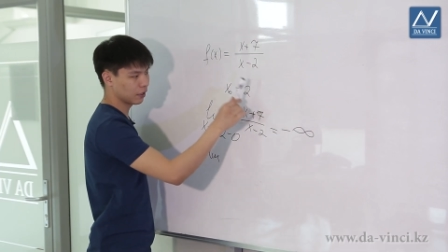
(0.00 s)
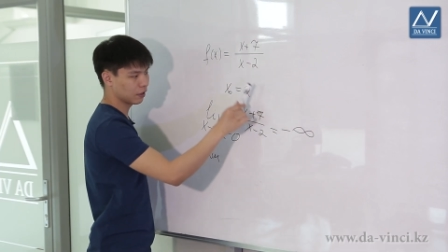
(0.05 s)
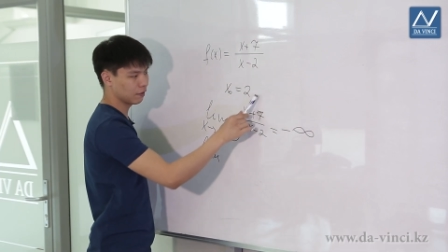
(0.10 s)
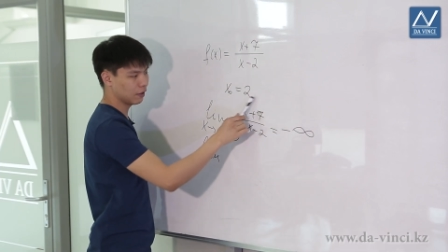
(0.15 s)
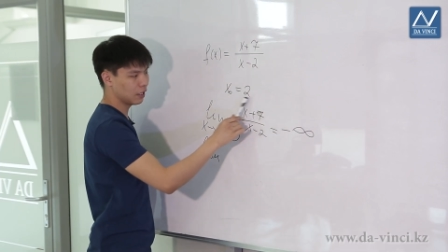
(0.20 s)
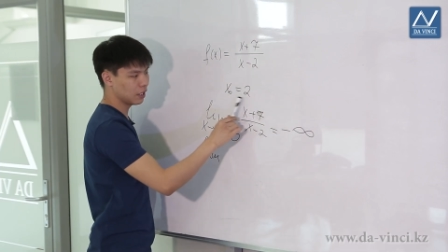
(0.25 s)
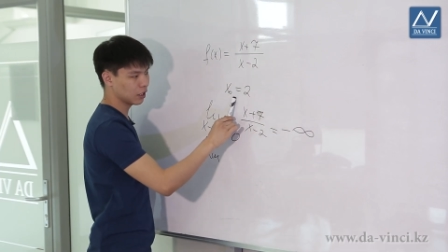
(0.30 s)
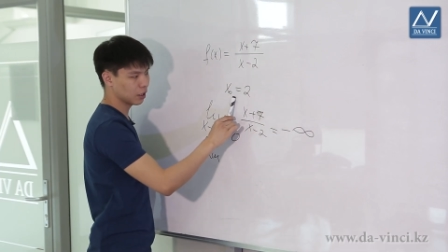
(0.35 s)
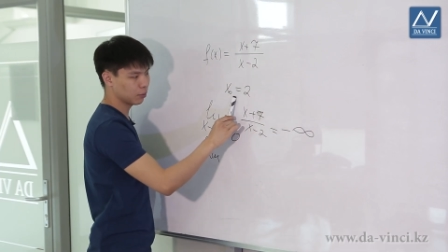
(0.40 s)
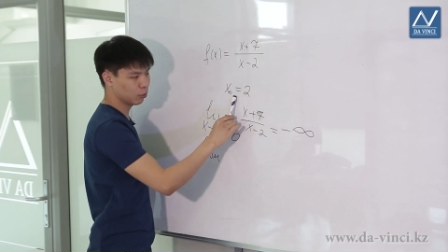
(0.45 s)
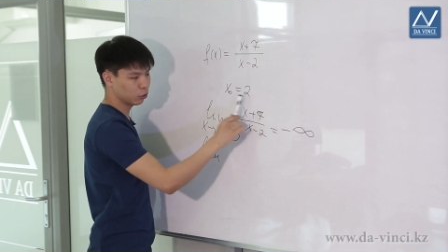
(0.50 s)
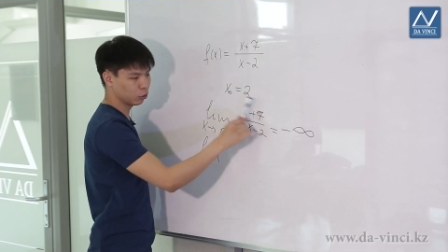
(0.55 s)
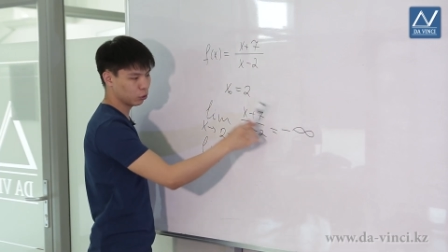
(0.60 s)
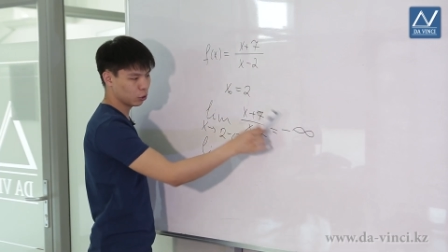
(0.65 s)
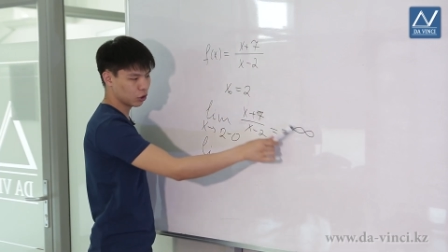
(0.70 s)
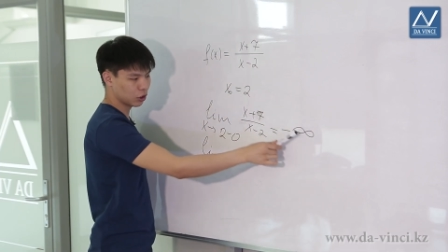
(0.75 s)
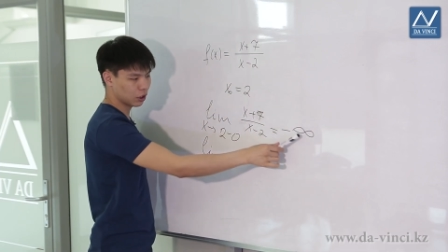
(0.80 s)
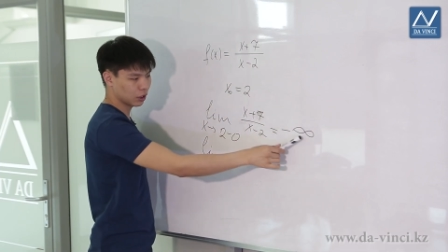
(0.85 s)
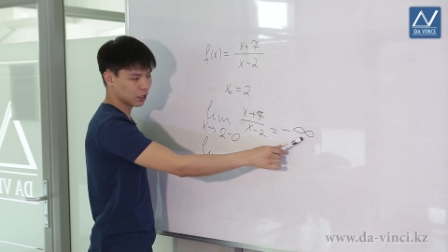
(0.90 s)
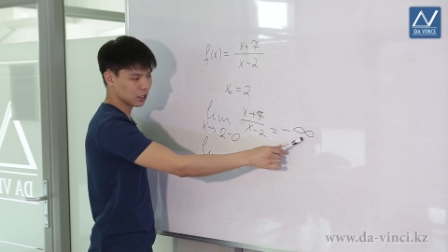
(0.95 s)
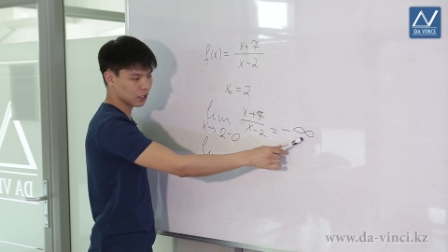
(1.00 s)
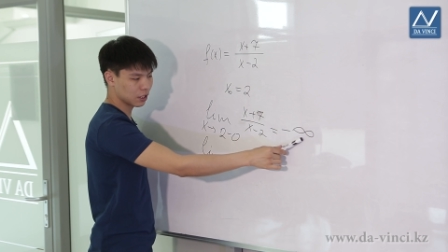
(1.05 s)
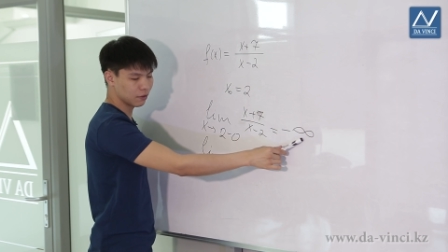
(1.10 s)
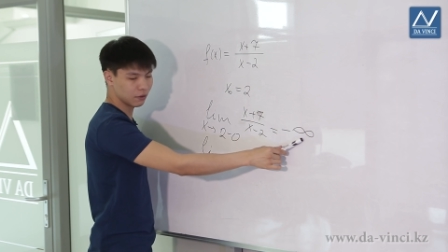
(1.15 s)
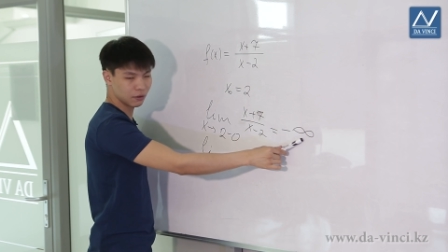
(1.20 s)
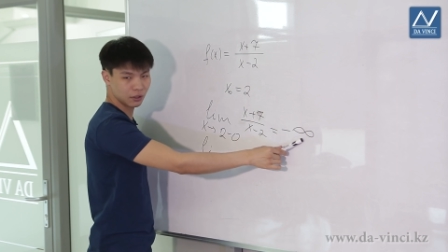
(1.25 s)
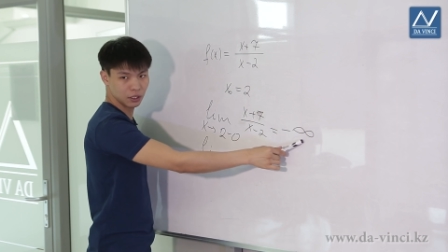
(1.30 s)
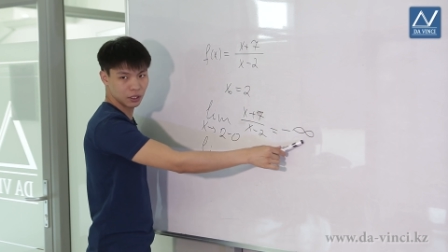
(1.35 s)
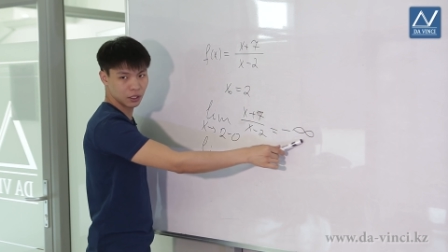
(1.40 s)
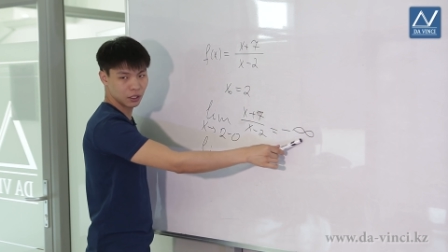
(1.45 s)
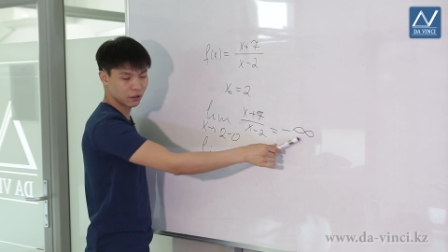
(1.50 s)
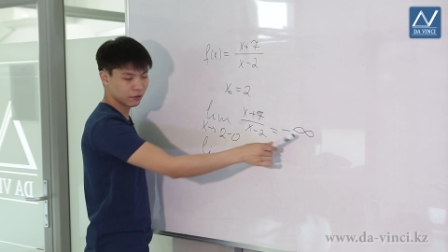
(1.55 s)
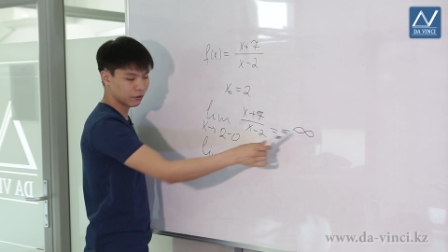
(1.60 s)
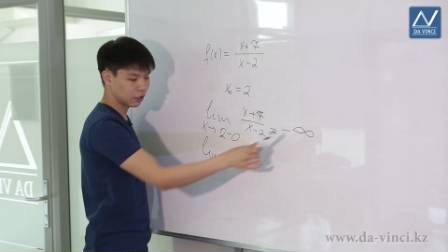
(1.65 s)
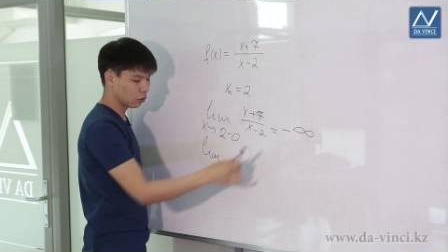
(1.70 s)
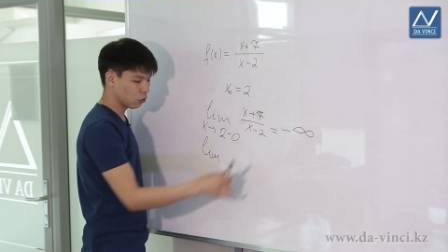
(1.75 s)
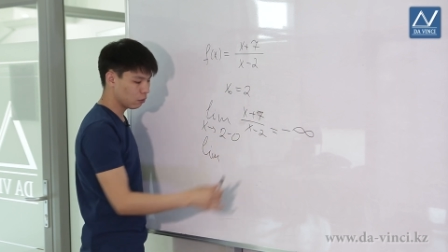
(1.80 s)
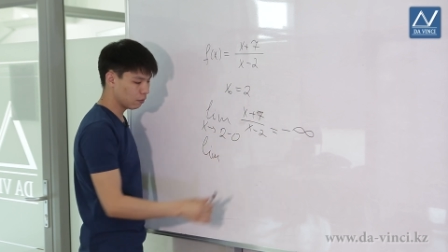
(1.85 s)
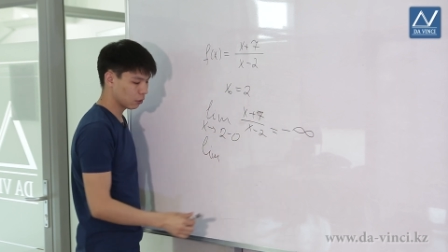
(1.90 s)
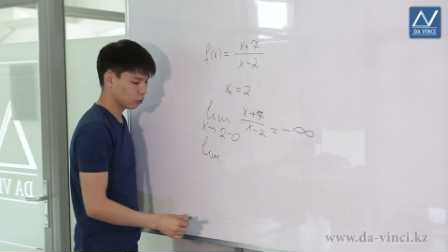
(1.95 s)
x equal to 2 will be a
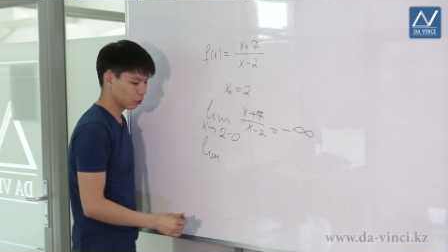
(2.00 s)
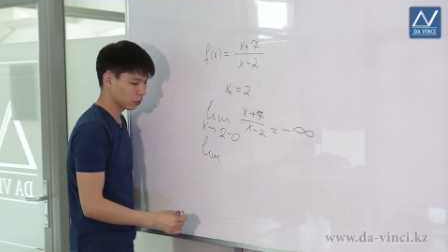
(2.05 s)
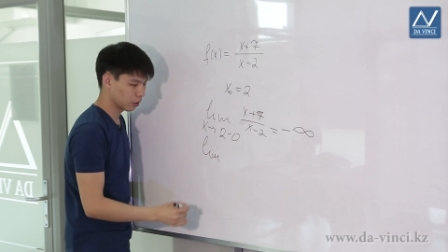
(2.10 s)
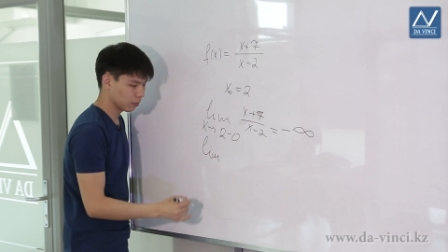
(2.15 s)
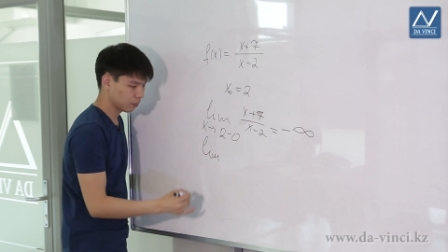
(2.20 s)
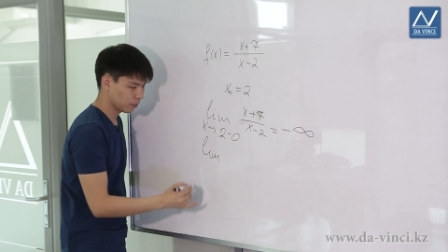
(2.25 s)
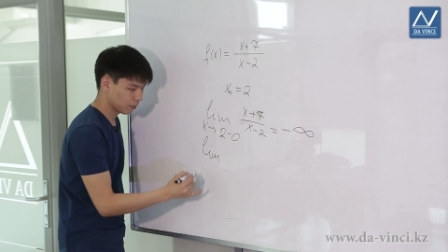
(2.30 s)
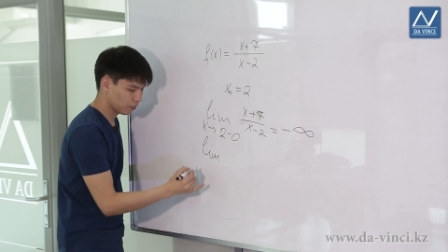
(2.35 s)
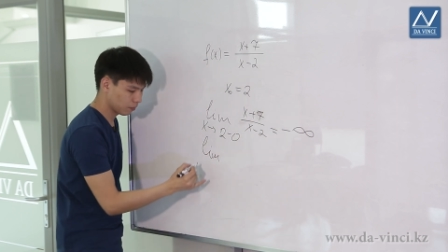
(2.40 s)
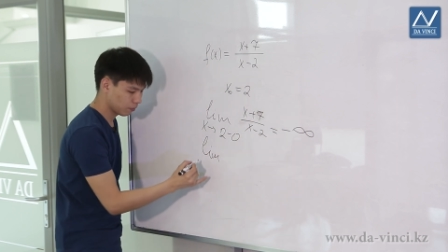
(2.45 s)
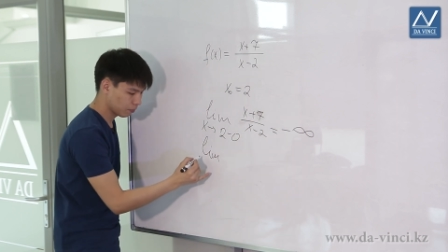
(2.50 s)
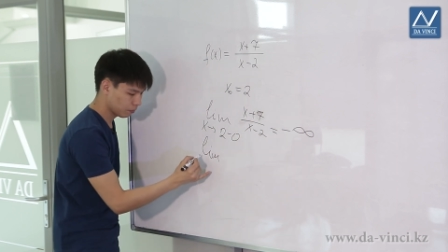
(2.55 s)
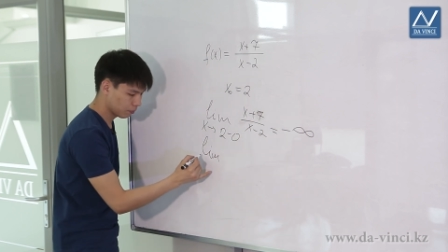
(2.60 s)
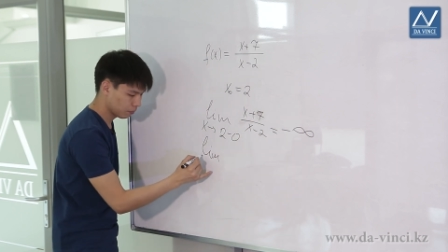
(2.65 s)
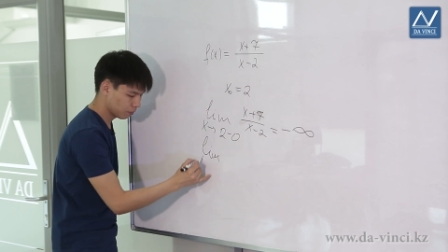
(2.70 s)
discontinuity point